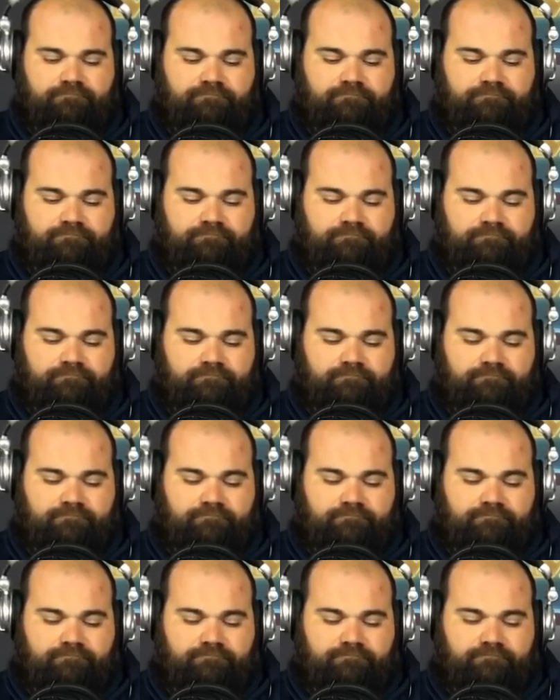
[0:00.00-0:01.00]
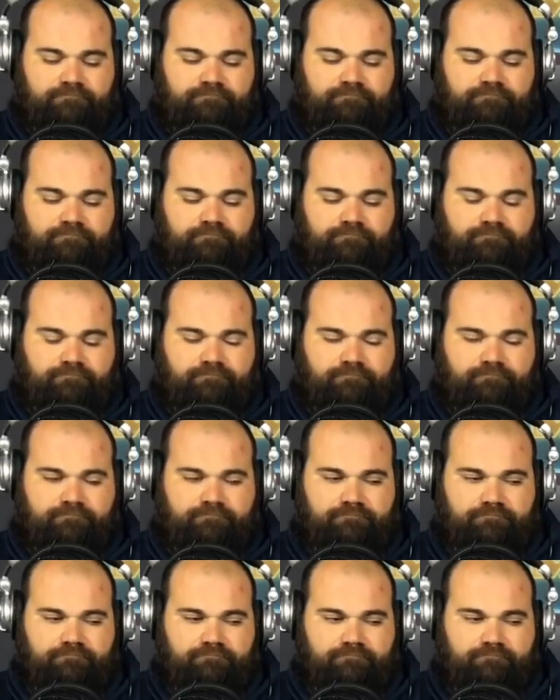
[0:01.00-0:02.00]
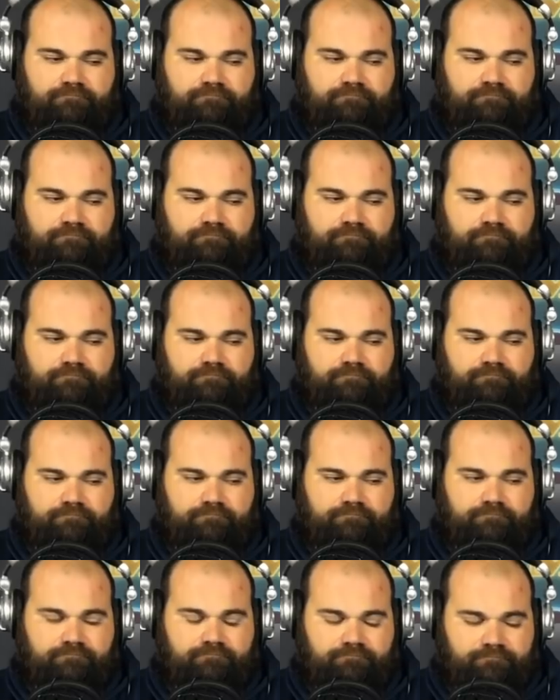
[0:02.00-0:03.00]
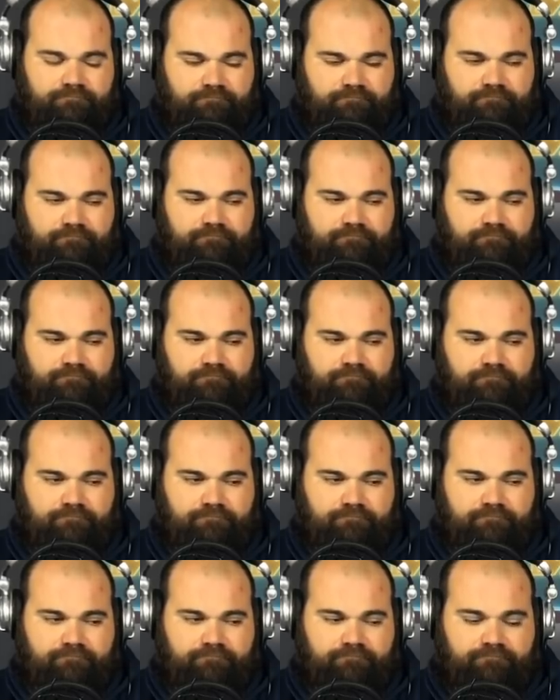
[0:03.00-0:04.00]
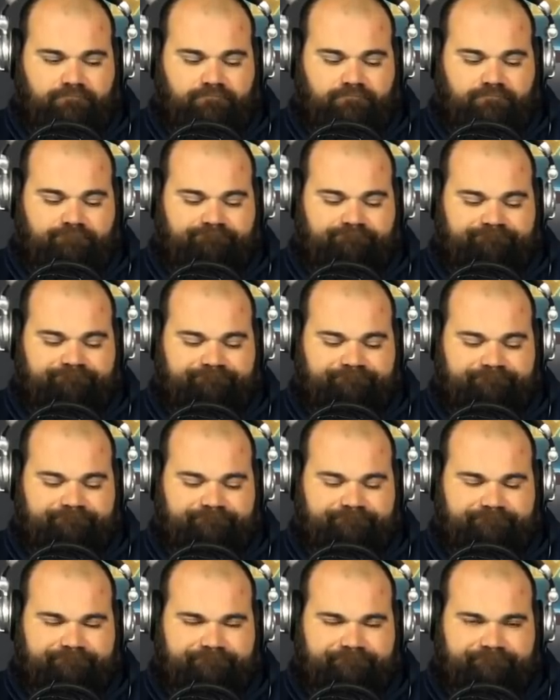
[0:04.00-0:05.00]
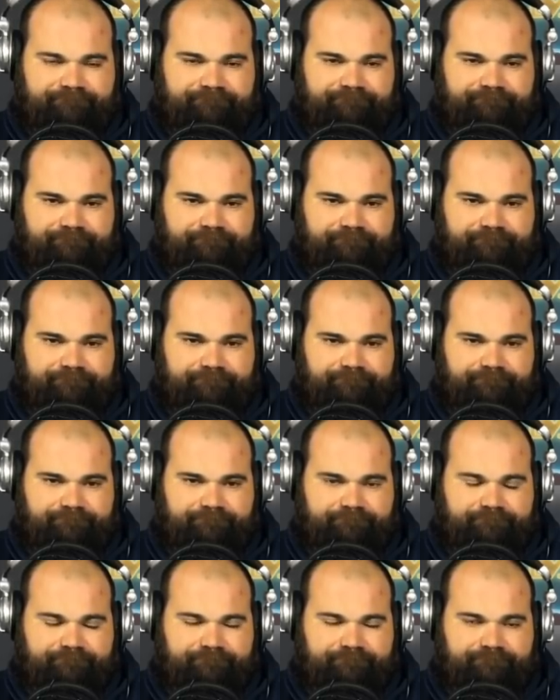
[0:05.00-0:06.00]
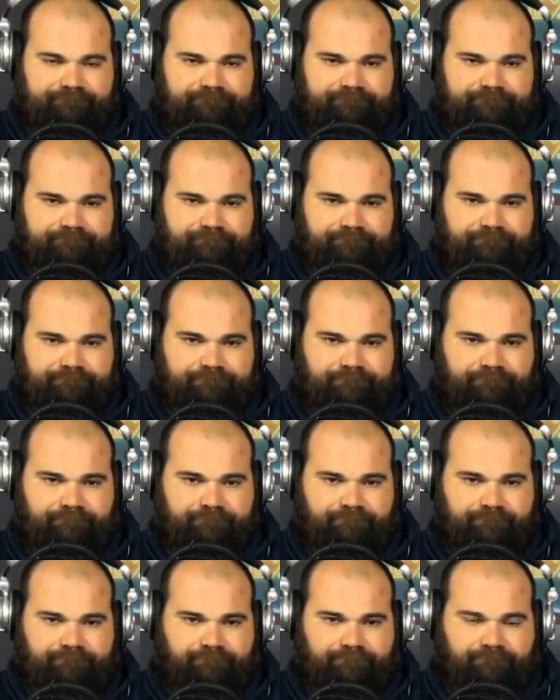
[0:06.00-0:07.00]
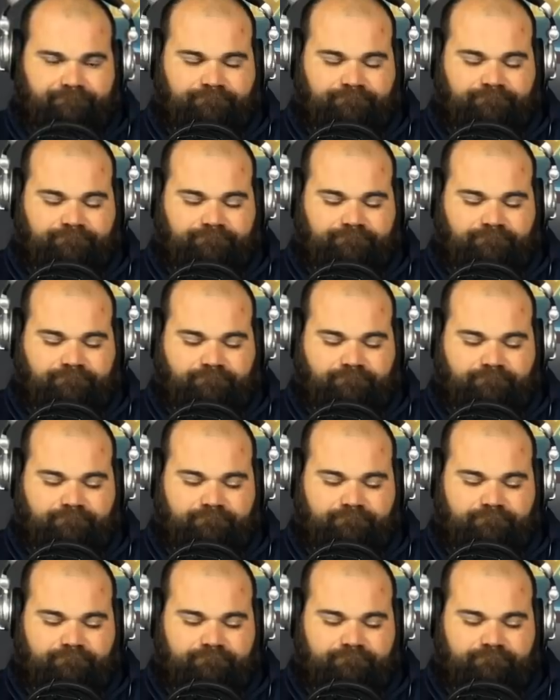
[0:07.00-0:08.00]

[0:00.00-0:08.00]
The person shown says nothing.